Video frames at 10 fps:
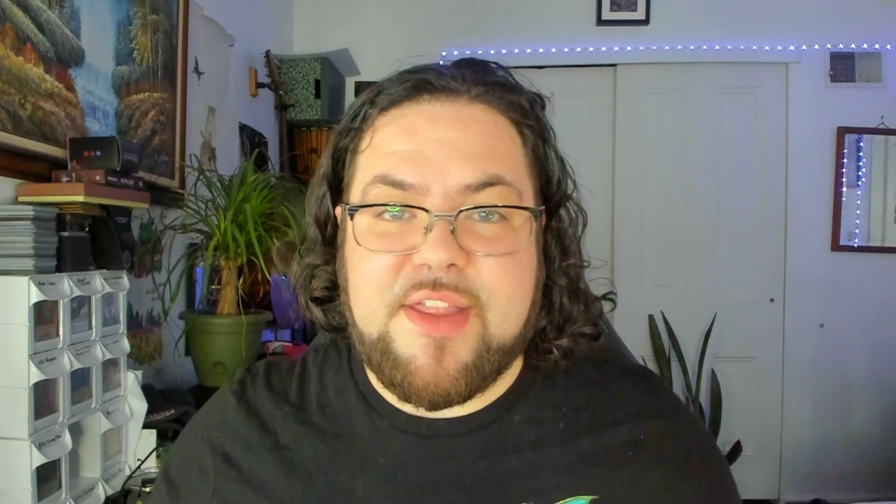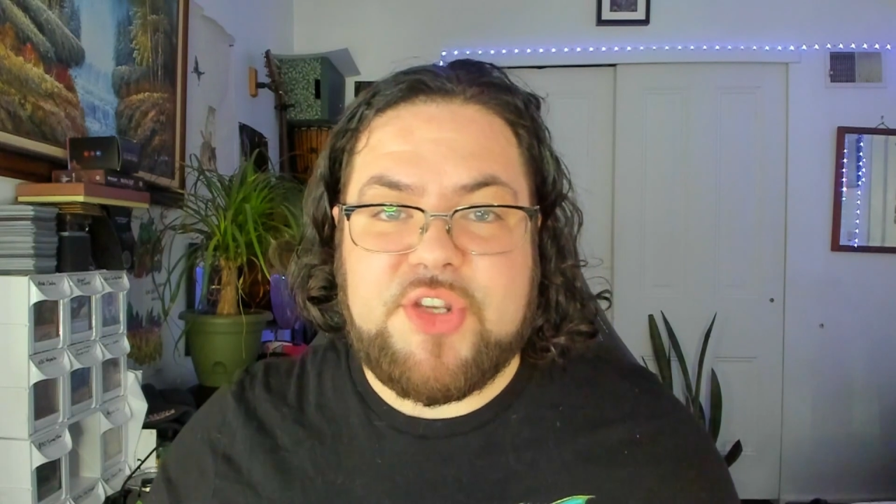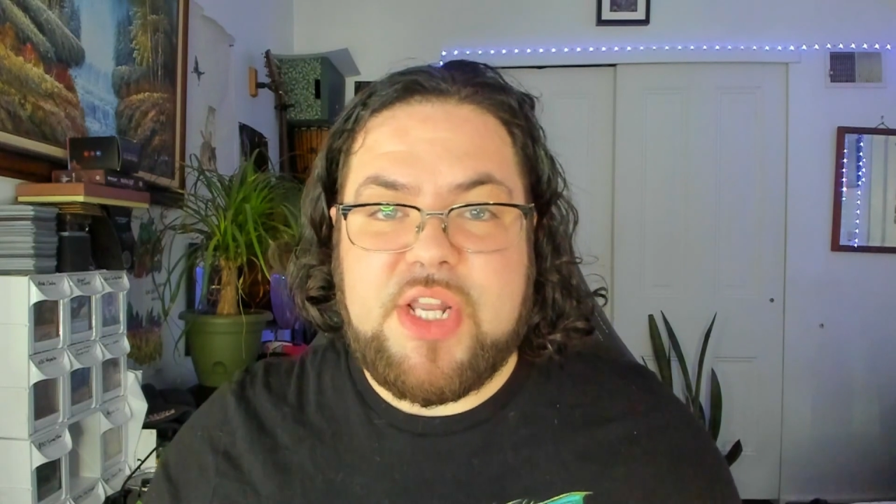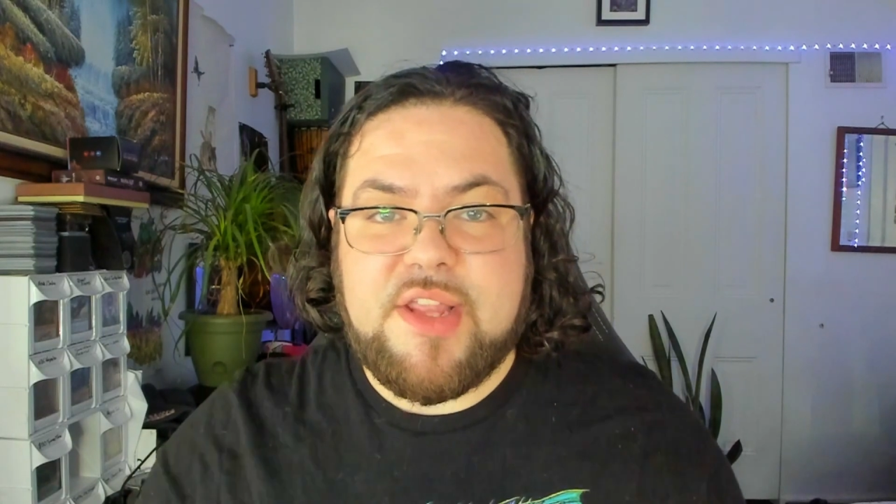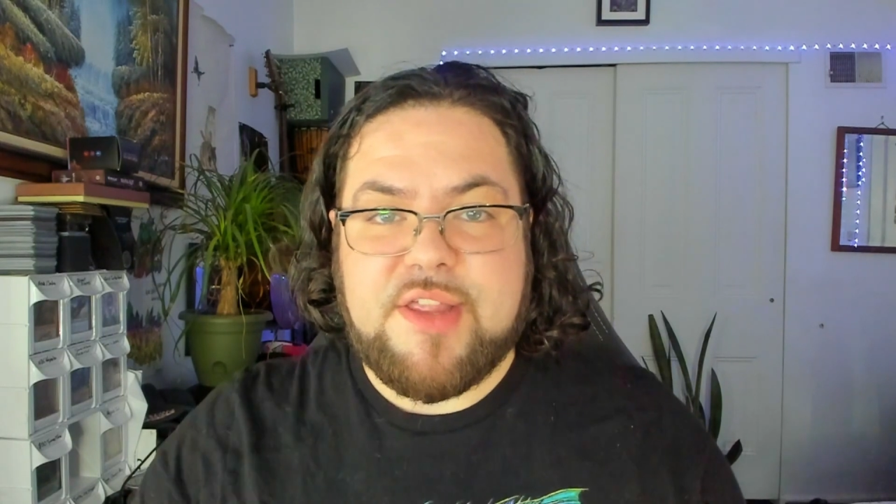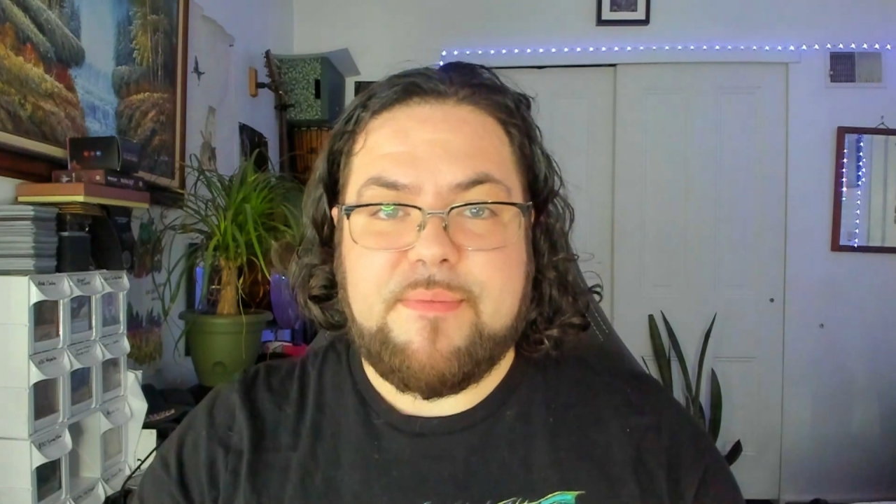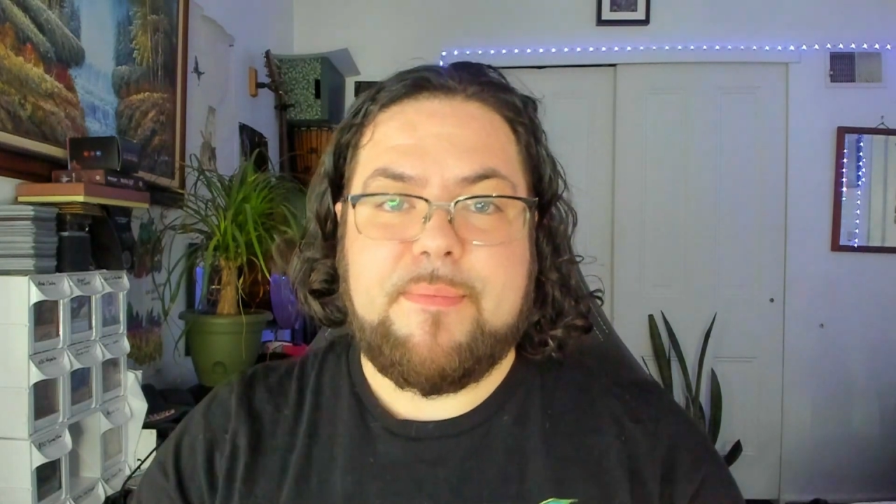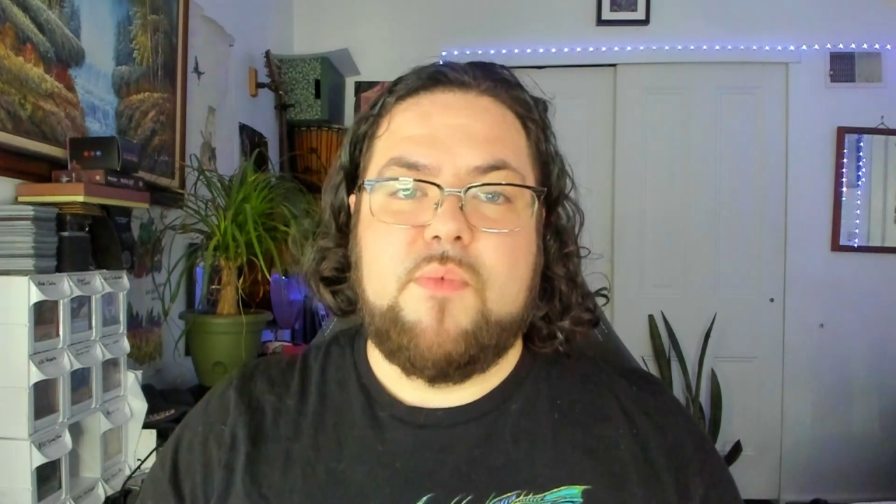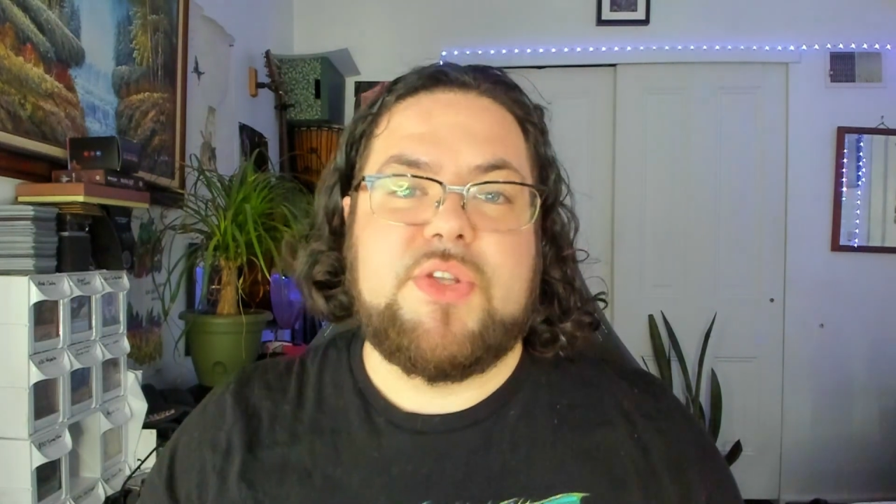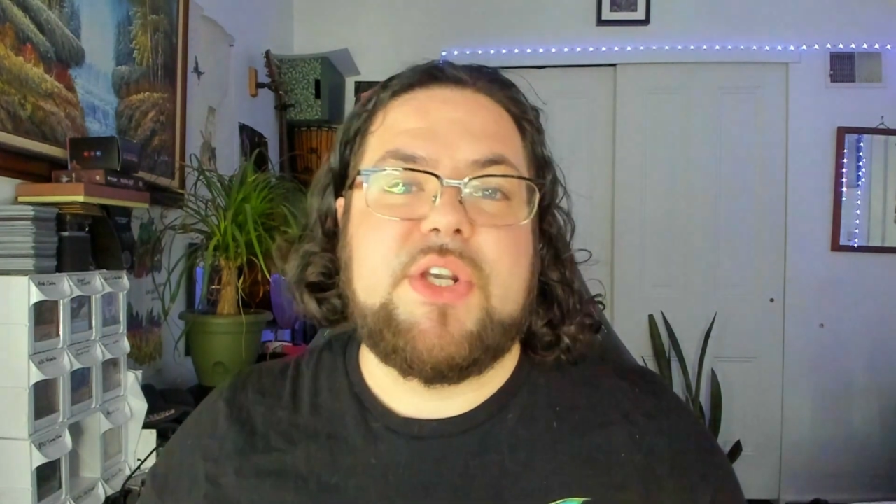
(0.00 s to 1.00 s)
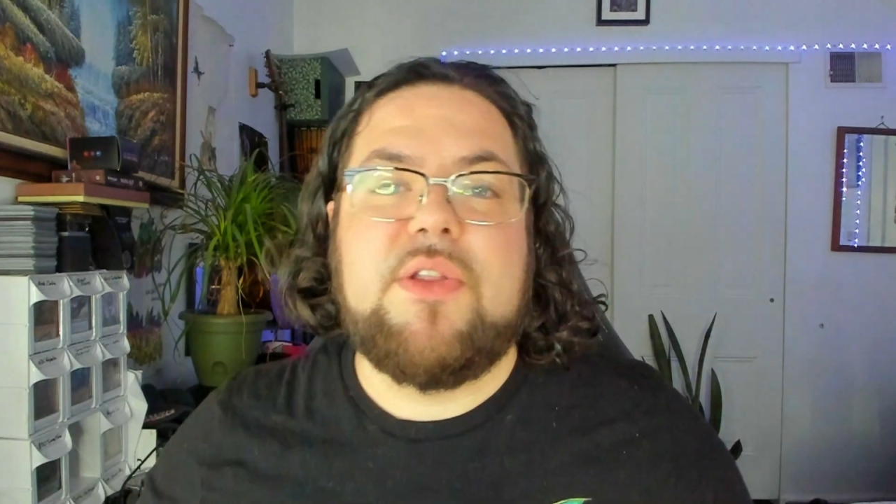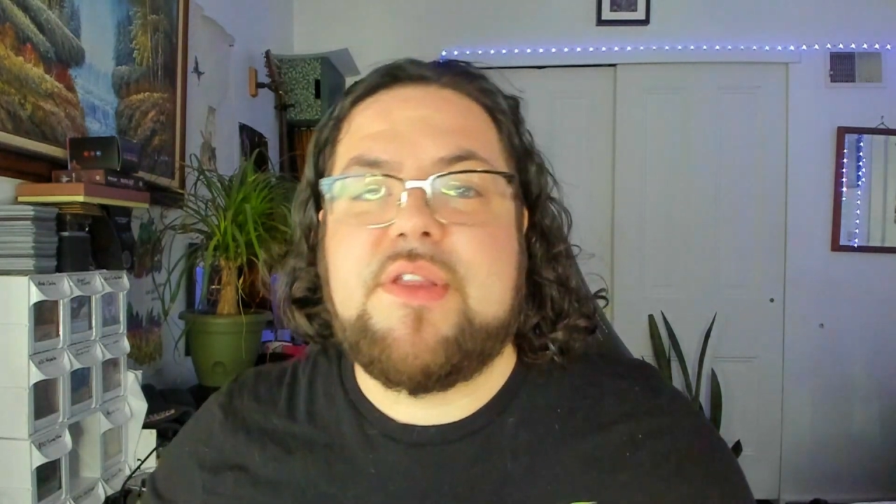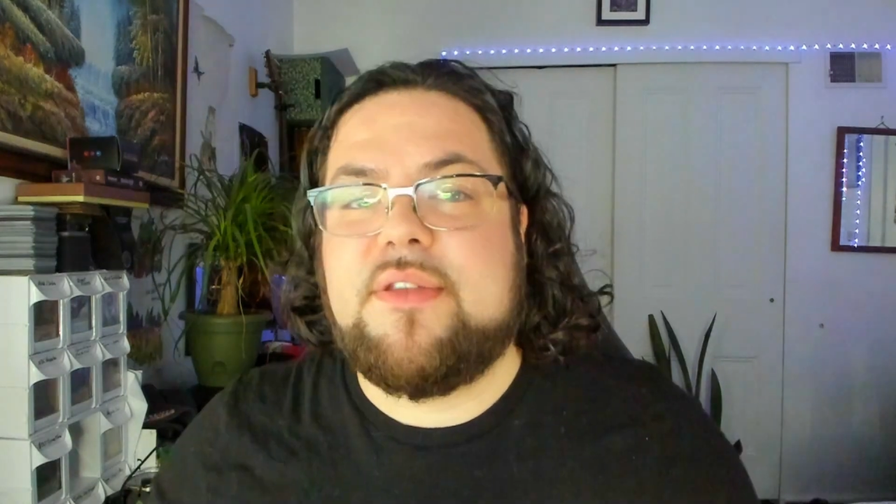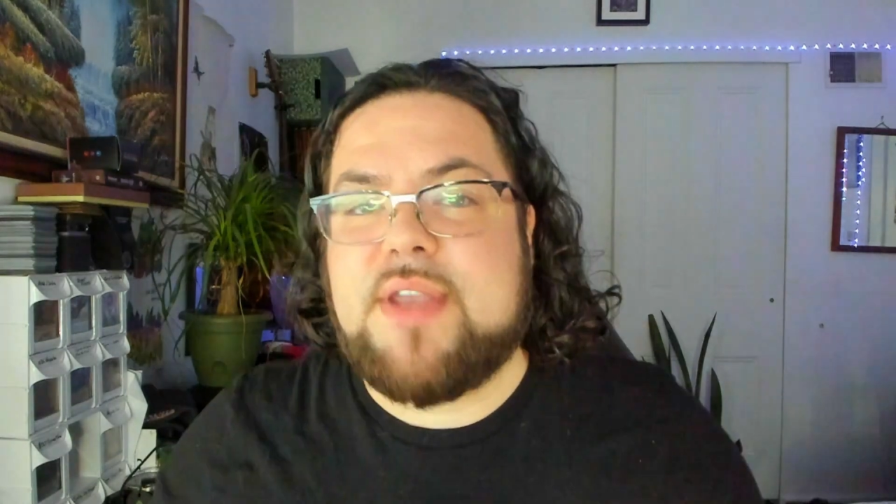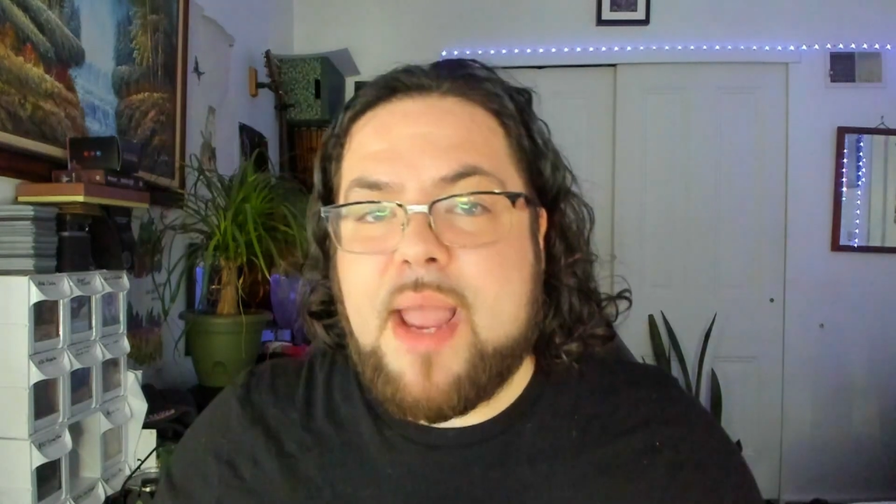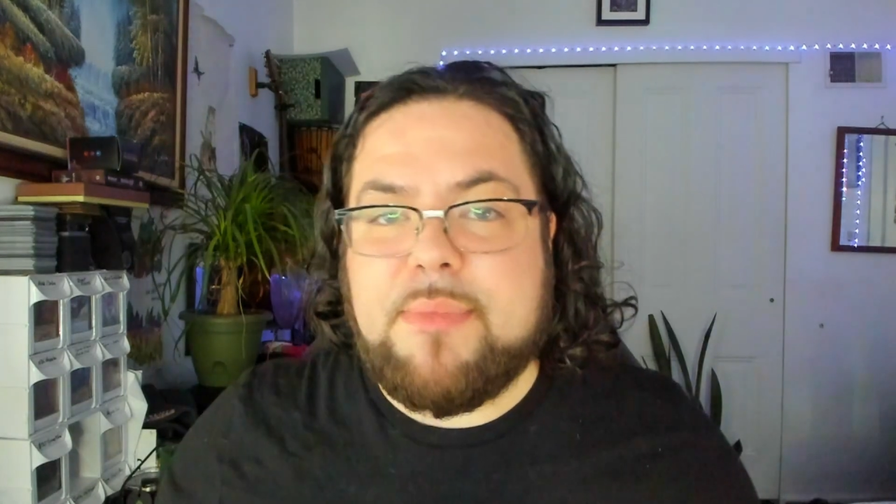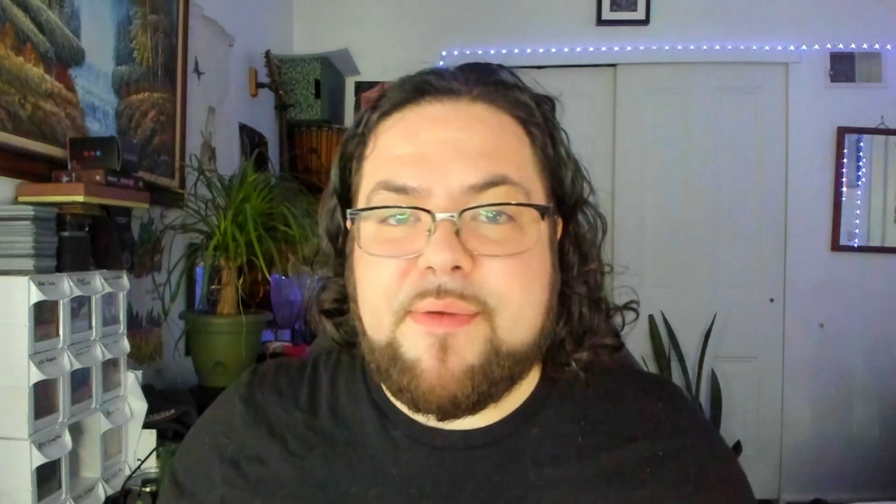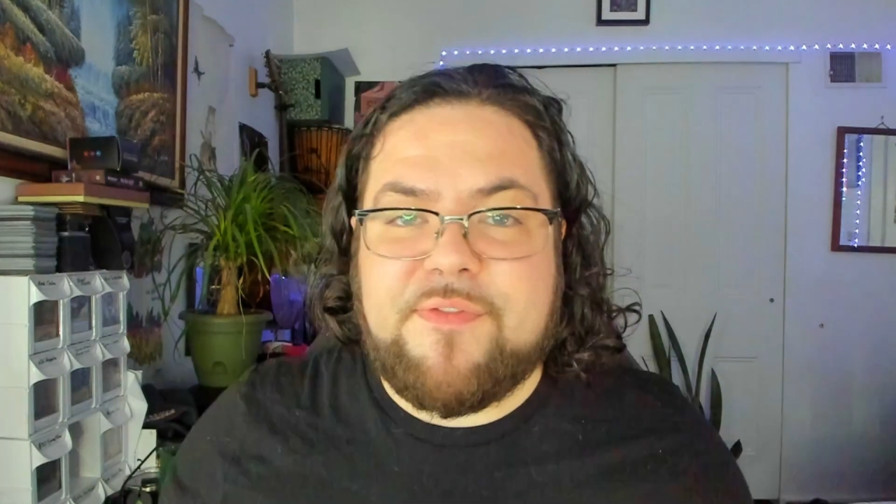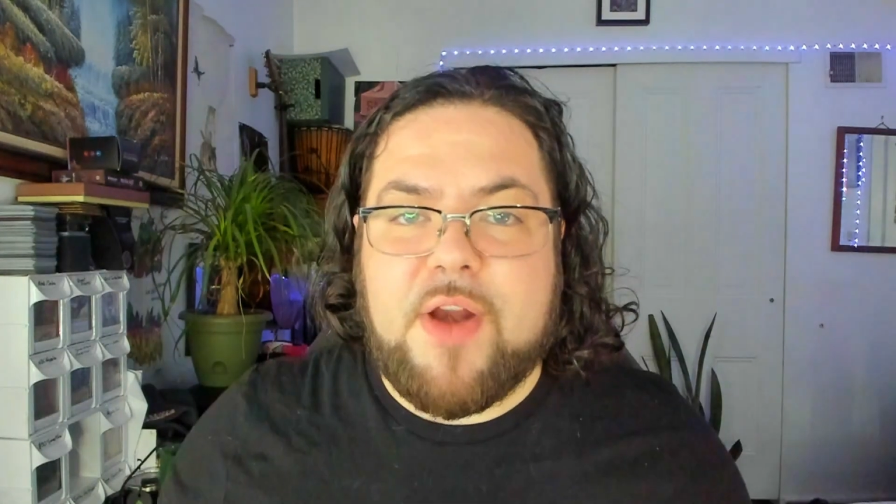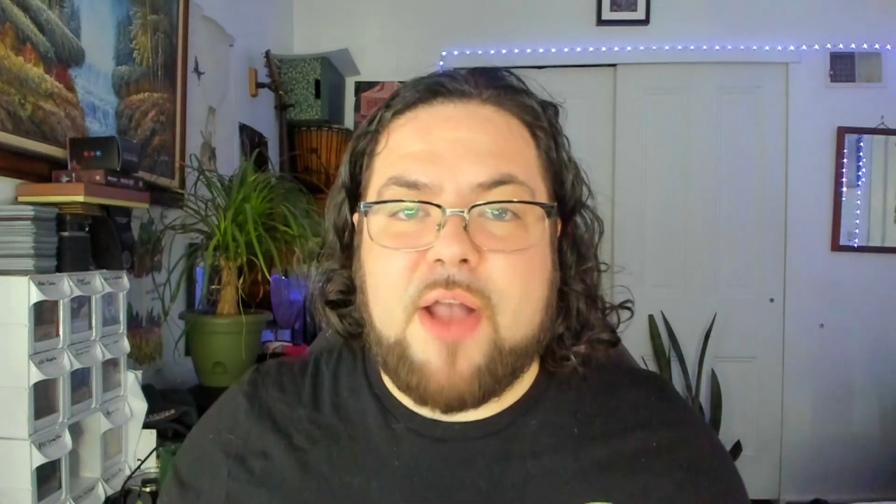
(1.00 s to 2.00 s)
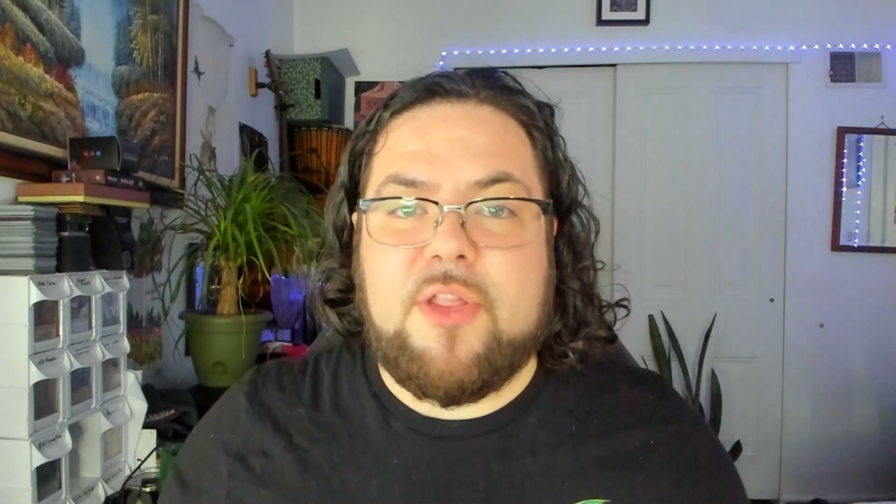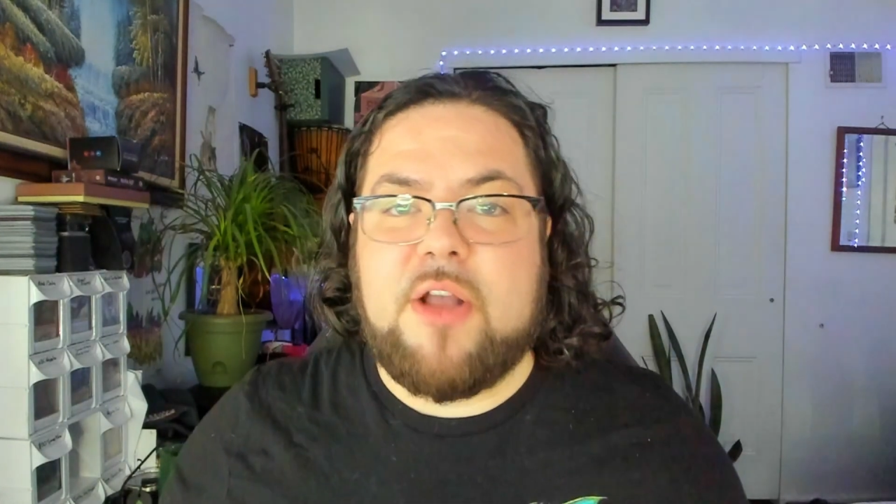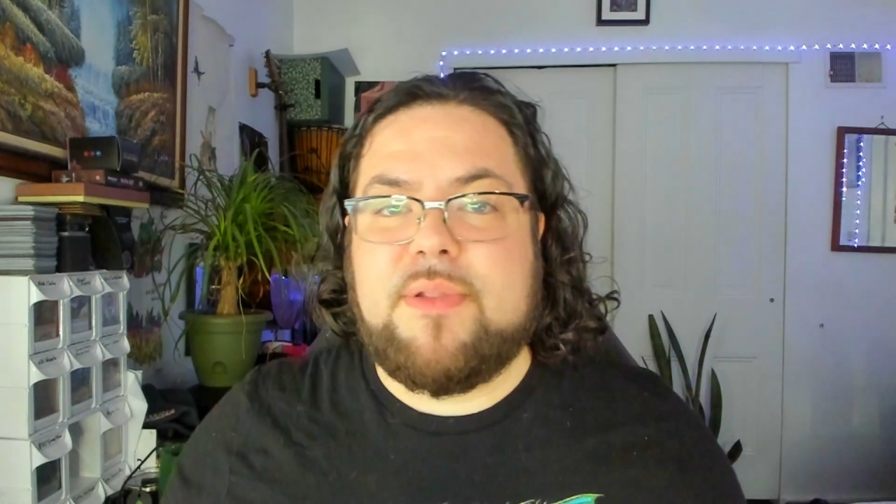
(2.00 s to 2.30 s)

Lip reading: cheats, which includes a time limit for how long